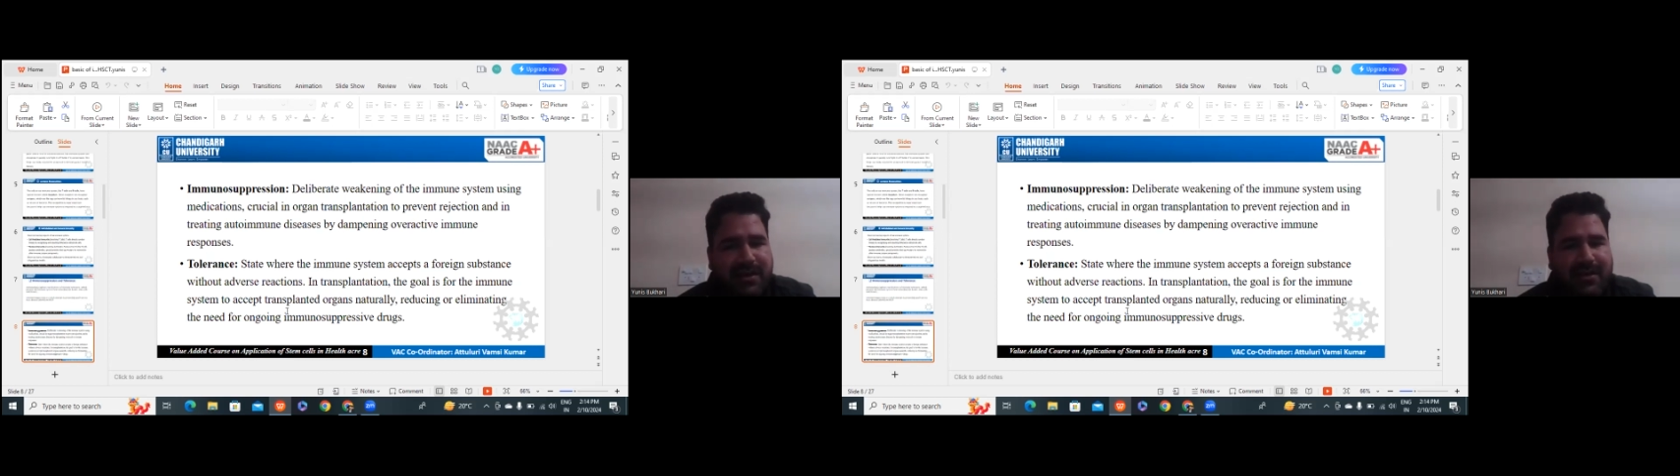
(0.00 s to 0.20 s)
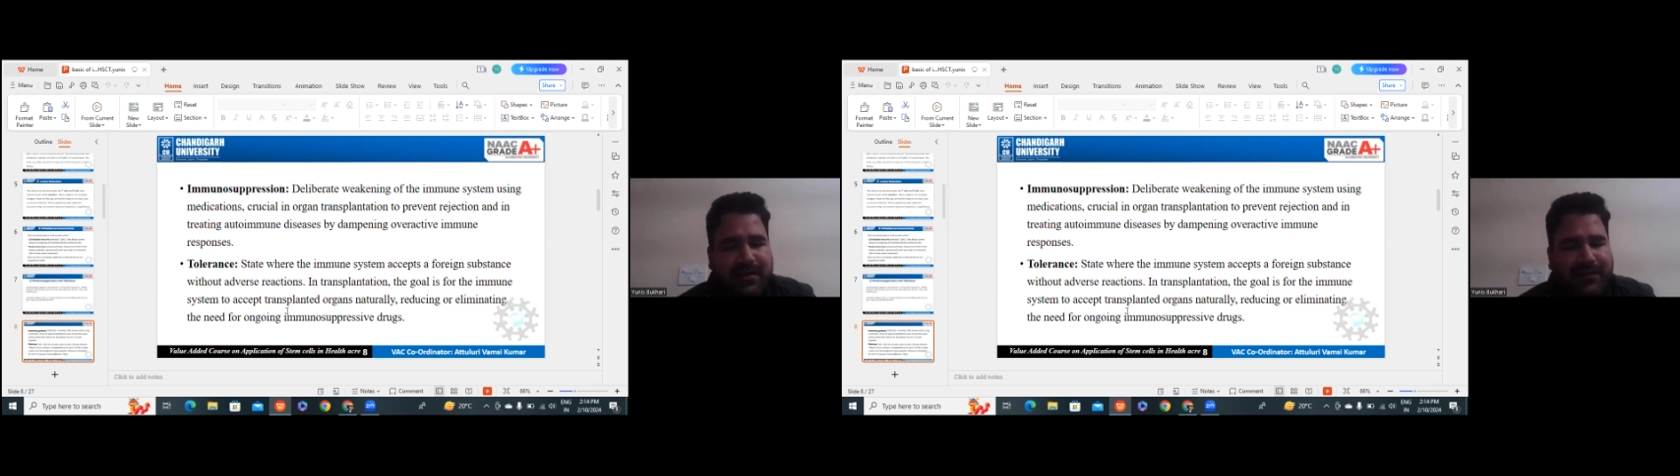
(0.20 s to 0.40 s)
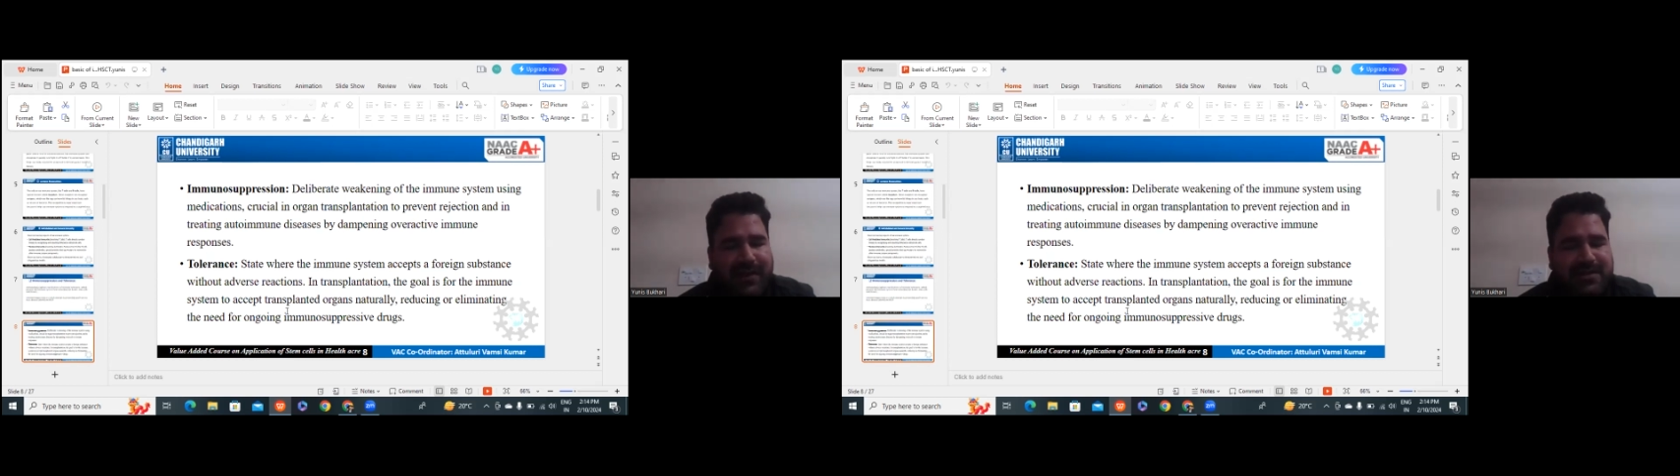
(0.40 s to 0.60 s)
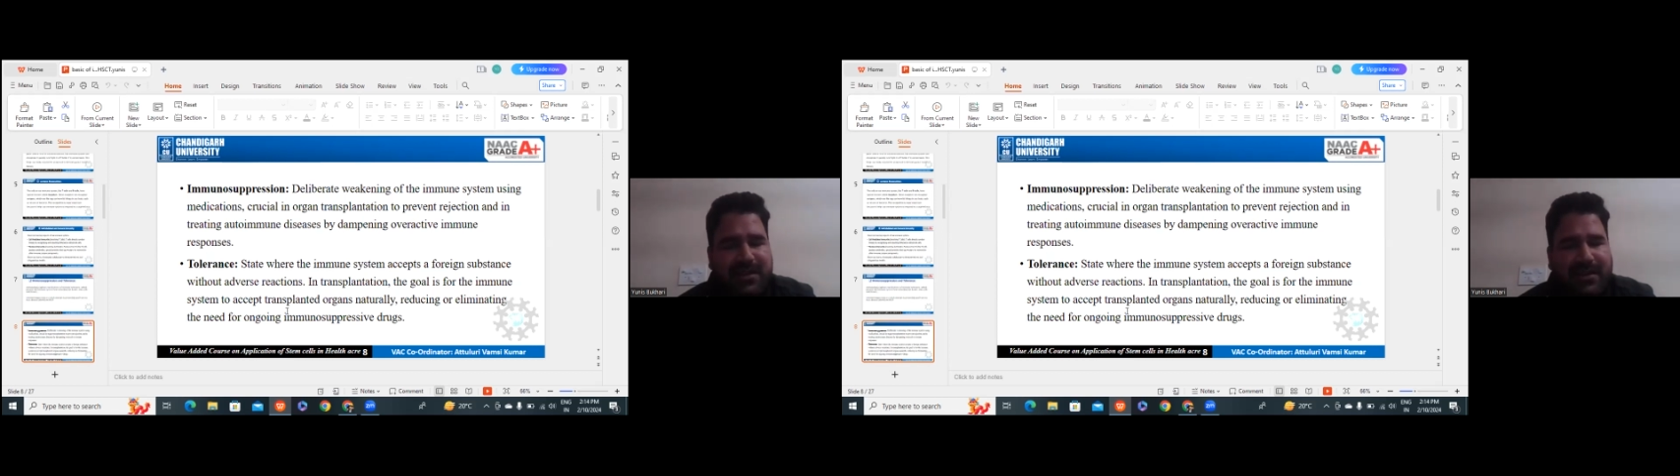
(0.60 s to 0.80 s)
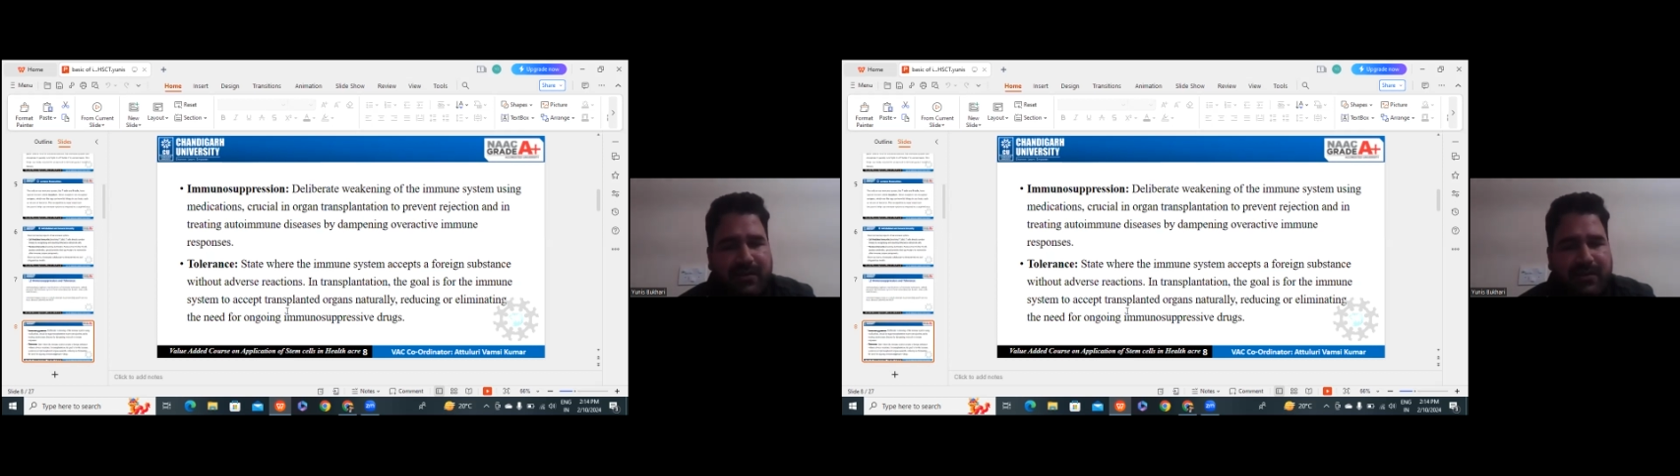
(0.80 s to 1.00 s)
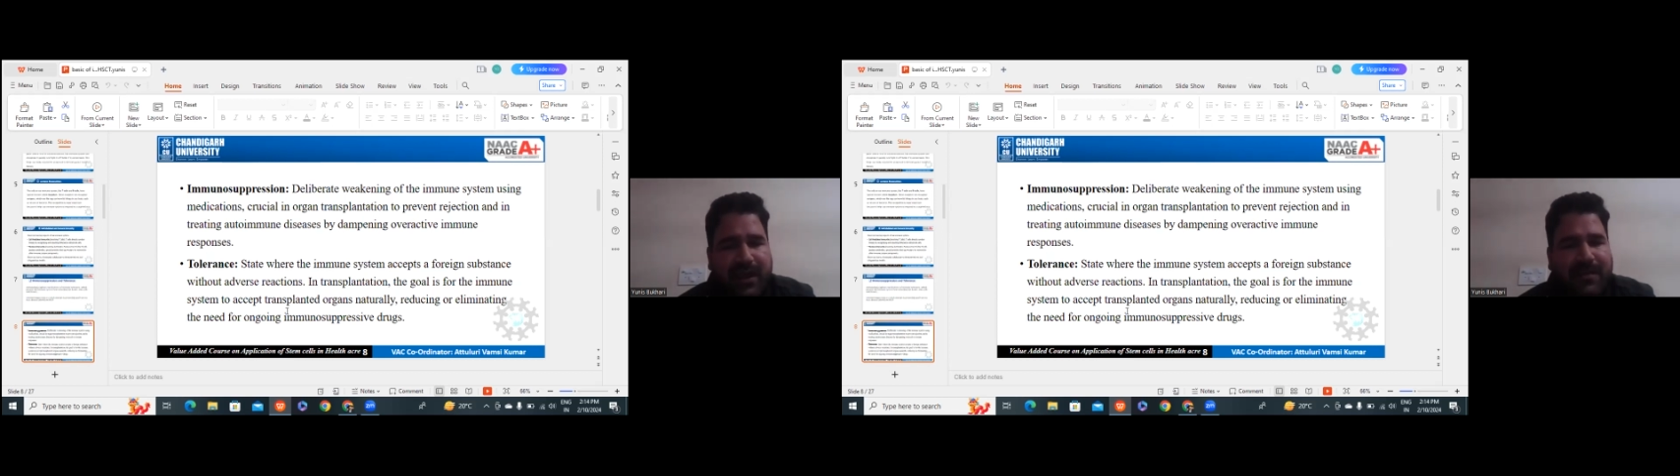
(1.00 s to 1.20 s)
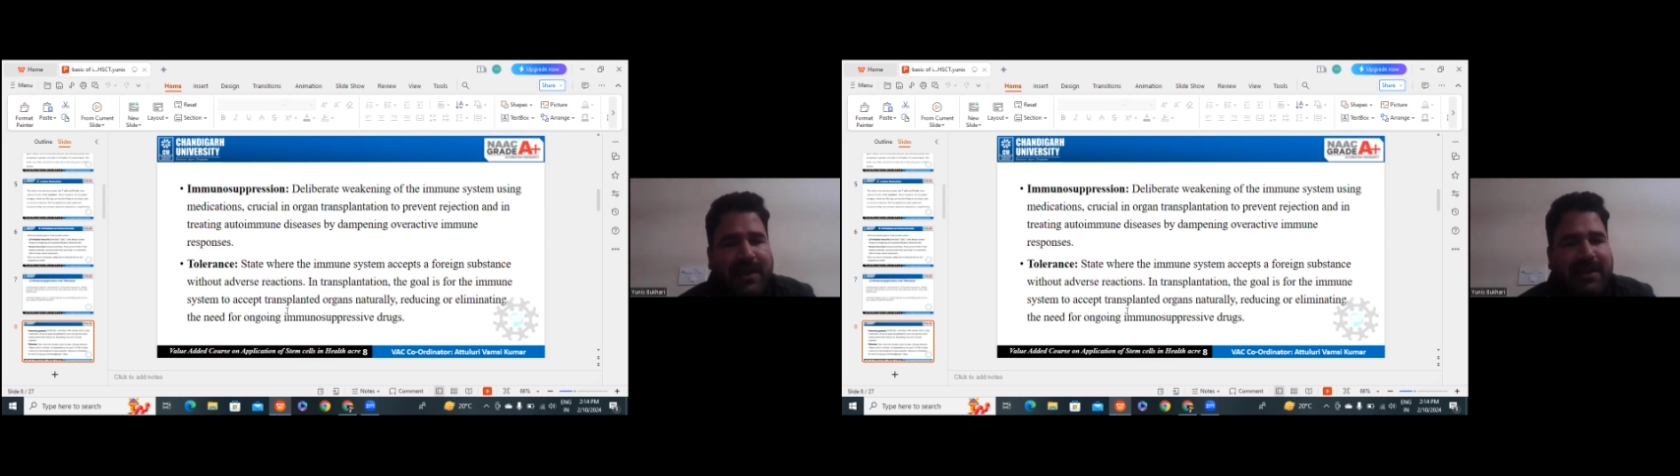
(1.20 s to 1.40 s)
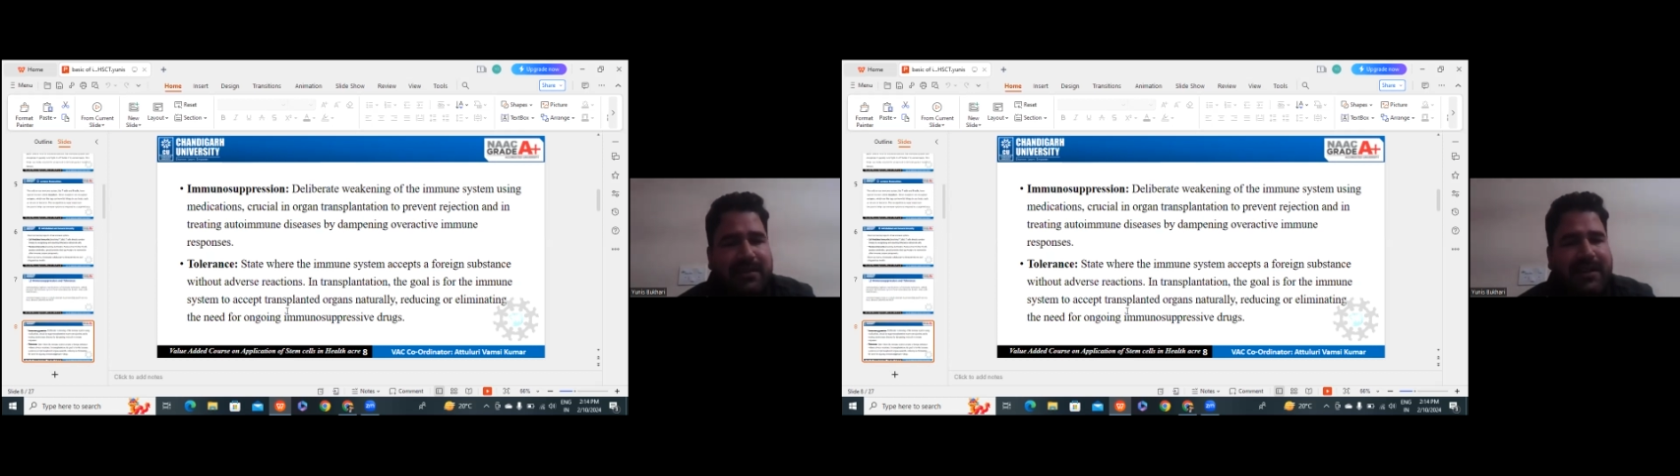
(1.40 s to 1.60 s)
or we can say
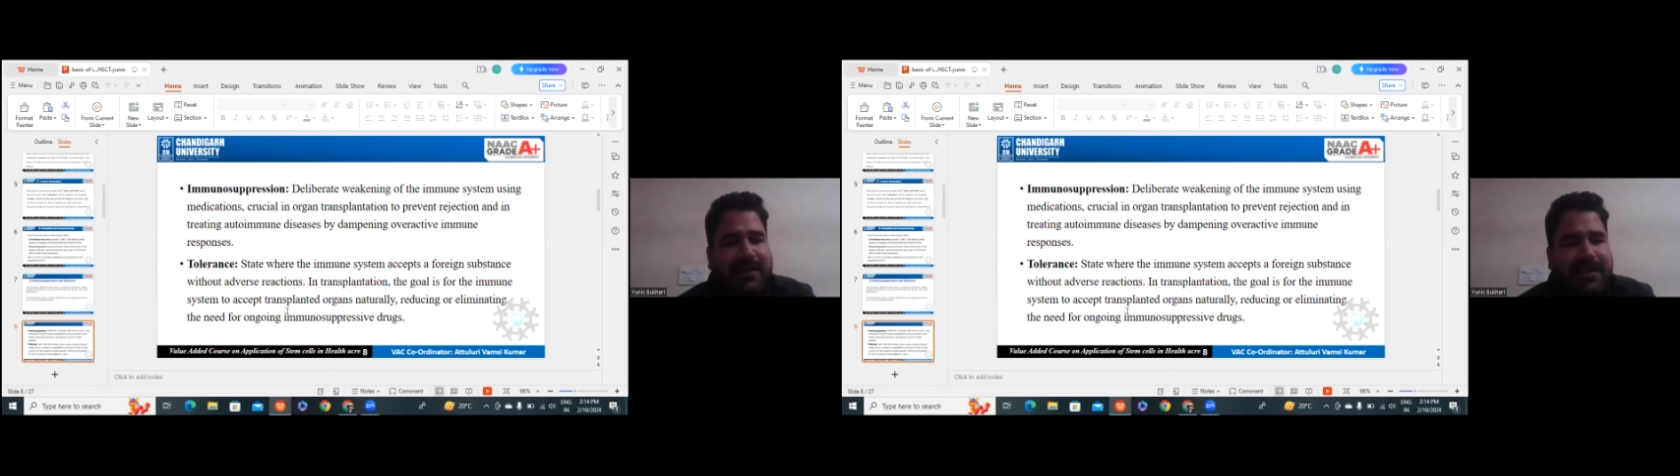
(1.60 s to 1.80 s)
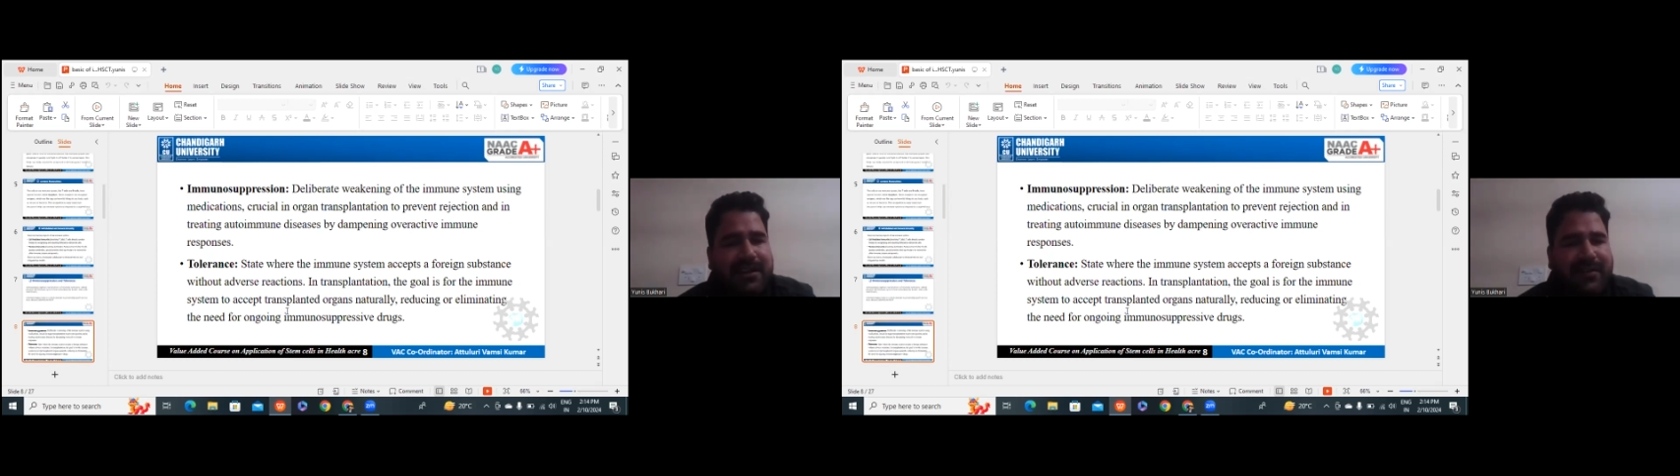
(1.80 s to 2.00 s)
eliminating the need